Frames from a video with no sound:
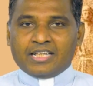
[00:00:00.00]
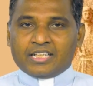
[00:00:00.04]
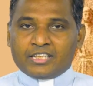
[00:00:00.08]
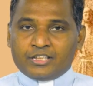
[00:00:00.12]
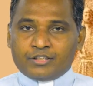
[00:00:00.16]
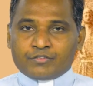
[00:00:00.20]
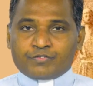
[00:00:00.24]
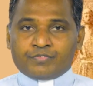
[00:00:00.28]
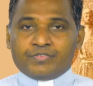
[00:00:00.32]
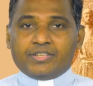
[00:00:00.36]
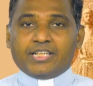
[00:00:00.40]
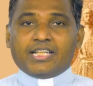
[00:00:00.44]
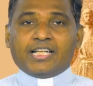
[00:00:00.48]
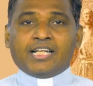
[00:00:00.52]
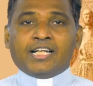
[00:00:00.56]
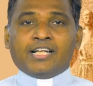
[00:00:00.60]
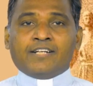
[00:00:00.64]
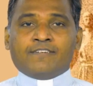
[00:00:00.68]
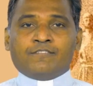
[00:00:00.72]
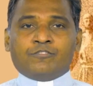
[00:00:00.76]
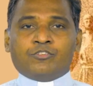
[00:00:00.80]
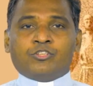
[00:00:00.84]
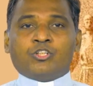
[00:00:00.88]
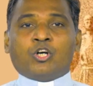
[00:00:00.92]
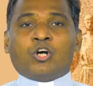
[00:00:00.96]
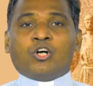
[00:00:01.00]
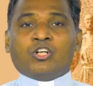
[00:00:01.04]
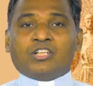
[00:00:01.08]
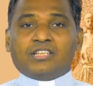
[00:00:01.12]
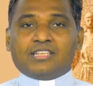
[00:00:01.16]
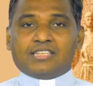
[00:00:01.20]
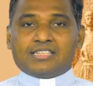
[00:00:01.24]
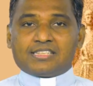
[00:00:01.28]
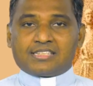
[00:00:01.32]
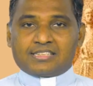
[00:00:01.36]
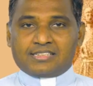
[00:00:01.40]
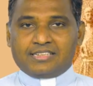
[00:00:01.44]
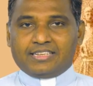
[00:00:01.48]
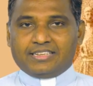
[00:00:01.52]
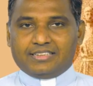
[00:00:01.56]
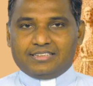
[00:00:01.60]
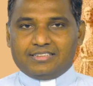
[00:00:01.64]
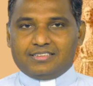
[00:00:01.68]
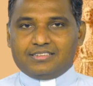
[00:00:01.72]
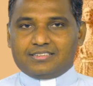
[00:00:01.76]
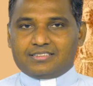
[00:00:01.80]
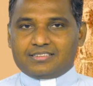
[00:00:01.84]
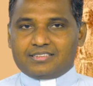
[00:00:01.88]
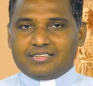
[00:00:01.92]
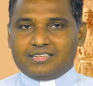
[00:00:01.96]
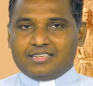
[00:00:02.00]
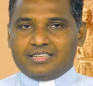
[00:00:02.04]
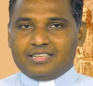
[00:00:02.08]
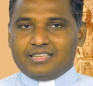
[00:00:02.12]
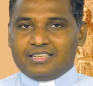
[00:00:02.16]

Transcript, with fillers: if they have not sinned,